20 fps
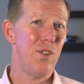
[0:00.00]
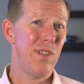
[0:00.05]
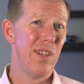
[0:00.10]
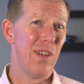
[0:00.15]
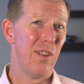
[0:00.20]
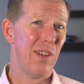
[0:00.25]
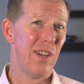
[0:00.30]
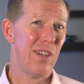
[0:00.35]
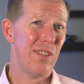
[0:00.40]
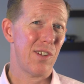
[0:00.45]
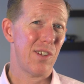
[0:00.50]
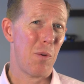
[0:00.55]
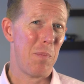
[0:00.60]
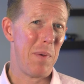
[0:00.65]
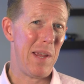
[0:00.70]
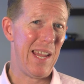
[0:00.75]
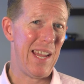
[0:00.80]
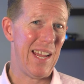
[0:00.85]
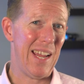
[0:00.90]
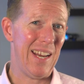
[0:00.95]
utilities are
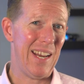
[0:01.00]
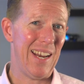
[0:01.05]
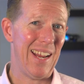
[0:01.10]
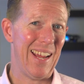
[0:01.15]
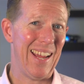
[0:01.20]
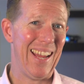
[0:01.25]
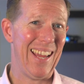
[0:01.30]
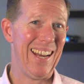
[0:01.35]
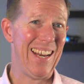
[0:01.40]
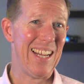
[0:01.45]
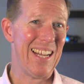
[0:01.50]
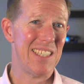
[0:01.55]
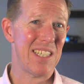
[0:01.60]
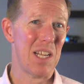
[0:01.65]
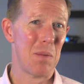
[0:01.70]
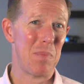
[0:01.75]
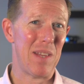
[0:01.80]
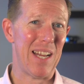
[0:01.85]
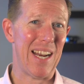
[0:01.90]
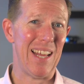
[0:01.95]
paid, it ends
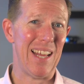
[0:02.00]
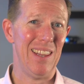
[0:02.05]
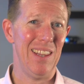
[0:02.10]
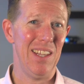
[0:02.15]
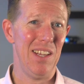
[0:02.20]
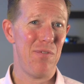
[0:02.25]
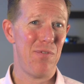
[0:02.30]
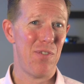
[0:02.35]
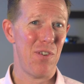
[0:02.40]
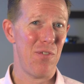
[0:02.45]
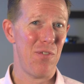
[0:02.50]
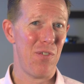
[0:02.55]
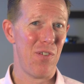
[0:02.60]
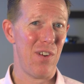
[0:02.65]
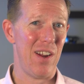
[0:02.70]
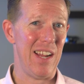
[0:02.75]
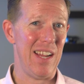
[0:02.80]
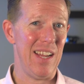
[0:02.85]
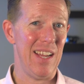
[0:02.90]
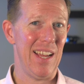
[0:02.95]
up that I live for
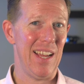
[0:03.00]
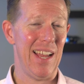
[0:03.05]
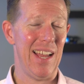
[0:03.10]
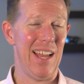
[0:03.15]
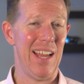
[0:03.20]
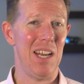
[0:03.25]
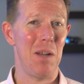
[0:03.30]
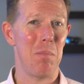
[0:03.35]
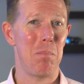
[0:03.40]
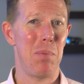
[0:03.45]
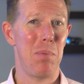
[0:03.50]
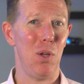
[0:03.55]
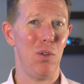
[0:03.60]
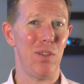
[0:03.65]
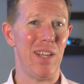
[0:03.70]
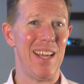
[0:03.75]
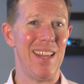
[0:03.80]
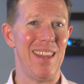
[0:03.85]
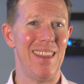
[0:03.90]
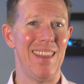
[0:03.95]
free in a
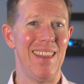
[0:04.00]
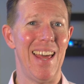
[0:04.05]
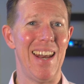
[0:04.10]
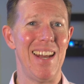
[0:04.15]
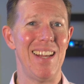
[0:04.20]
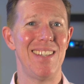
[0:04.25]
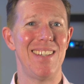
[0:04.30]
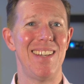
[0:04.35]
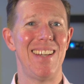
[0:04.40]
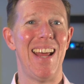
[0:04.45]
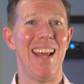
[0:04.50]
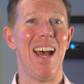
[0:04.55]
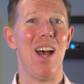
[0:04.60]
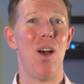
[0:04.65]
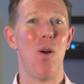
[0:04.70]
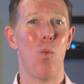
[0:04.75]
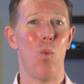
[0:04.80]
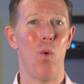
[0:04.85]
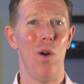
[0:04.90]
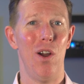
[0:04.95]
building that is
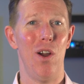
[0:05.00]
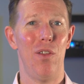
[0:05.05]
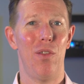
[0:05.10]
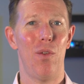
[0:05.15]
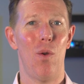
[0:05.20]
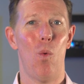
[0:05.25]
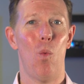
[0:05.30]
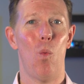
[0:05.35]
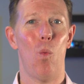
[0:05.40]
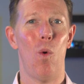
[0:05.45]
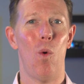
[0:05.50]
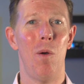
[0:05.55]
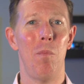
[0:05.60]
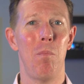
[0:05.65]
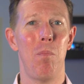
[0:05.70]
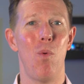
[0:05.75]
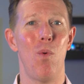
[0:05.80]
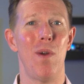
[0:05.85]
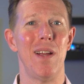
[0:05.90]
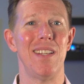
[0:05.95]
now worth
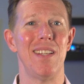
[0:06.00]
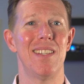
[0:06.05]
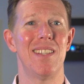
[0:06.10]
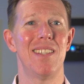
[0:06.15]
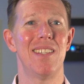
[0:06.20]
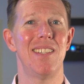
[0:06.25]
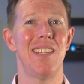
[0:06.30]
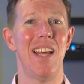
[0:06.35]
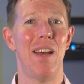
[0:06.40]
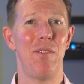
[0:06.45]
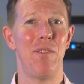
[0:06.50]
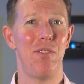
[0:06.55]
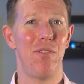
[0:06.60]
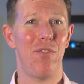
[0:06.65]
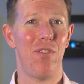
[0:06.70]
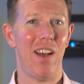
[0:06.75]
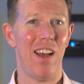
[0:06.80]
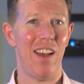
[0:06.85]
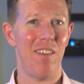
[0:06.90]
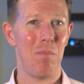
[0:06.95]

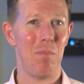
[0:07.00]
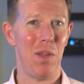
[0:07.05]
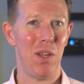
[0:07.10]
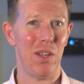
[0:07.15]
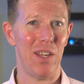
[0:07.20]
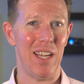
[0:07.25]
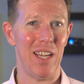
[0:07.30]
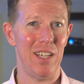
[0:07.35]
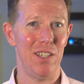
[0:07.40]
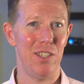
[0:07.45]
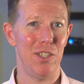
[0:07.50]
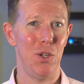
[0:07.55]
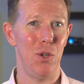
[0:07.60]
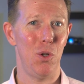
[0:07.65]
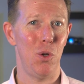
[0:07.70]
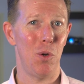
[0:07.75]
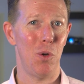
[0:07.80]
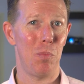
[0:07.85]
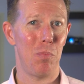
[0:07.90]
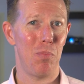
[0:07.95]
$1.75 million due
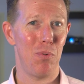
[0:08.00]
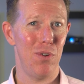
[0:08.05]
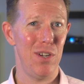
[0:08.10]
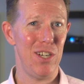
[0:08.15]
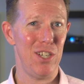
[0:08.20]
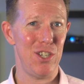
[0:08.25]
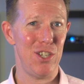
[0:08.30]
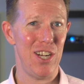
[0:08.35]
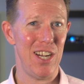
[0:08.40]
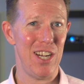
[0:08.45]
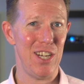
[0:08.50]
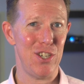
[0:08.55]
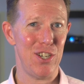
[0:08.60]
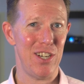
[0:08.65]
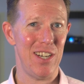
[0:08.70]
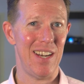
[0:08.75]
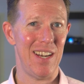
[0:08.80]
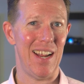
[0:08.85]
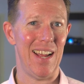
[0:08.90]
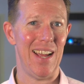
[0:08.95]
to
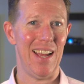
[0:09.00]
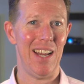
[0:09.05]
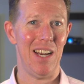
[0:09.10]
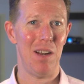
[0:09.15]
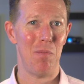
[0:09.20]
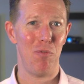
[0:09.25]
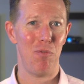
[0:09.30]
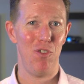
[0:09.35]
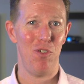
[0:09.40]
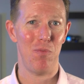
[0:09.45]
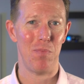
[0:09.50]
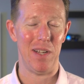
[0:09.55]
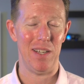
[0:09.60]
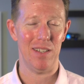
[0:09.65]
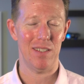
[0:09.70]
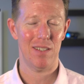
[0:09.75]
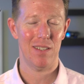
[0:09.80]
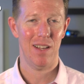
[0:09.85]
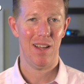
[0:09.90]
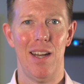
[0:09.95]
appreciation and
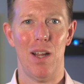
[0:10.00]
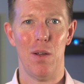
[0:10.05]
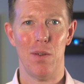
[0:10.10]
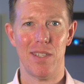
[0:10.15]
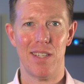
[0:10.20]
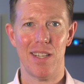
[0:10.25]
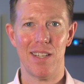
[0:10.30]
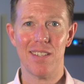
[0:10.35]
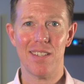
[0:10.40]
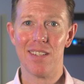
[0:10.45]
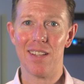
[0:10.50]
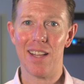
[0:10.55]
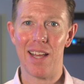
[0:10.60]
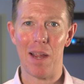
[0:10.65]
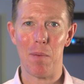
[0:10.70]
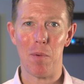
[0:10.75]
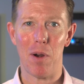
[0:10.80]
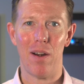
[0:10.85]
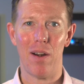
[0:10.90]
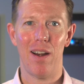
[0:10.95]
improvements. Now, as a
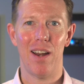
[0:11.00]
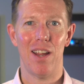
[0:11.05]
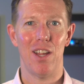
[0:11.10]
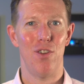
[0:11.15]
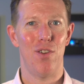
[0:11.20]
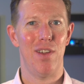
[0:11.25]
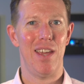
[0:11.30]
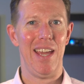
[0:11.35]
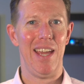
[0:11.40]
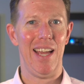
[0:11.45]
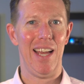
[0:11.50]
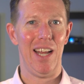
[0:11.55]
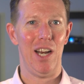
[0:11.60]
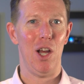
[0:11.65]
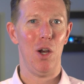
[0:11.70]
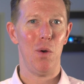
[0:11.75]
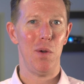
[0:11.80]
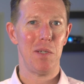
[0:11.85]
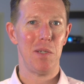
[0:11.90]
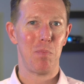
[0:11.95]
disclaimer, you
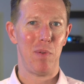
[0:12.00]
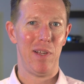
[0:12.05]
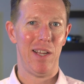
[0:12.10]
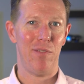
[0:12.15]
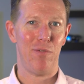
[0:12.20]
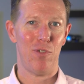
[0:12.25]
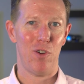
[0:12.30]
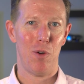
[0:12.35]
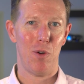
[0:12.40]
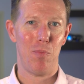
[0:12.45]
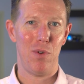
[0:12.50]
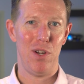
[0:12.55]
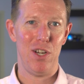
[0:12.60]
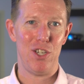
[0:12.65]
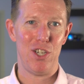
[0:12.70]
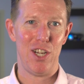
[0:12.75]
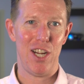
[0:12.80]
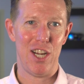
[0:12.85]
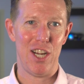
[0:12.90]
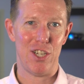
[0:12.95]
can't always plan for
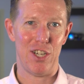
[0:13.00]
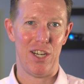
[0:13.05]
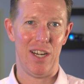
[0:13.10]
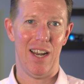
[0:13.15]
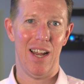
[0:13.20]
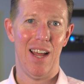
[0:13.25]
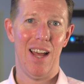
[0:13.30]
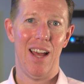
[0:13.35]
appreciation.